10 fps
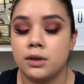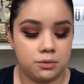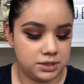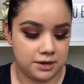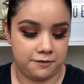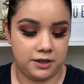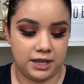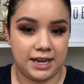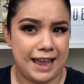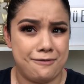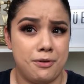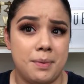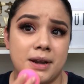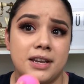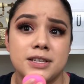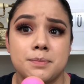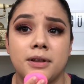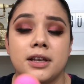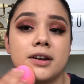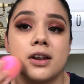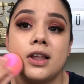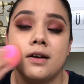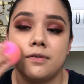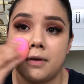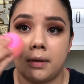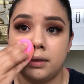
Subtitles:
Whereas I feel like everybody is probably gonna love